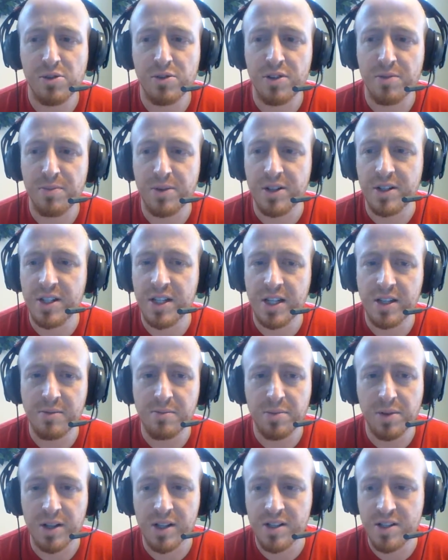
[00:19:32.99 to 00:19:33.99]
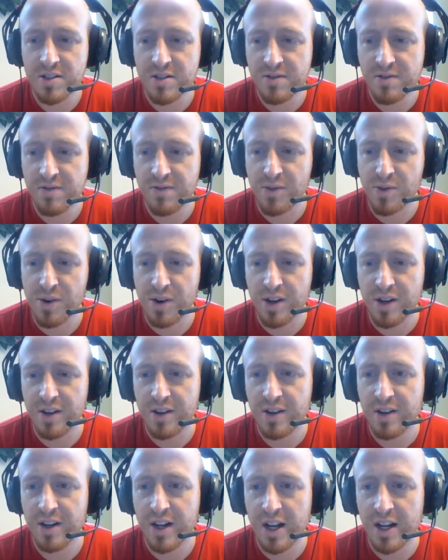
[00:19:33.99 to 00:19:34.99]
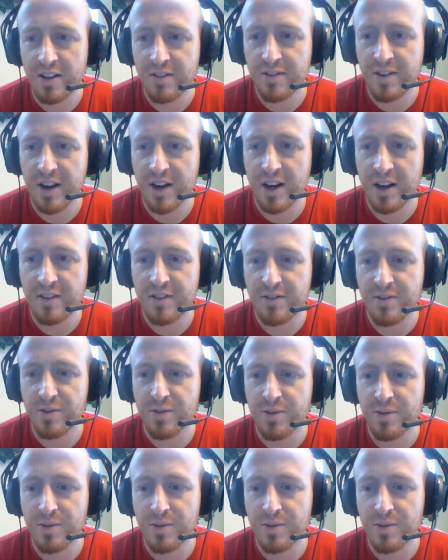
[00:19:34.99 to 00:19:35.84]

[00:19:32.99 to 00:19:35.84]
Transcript: You put 10 plus 4.95.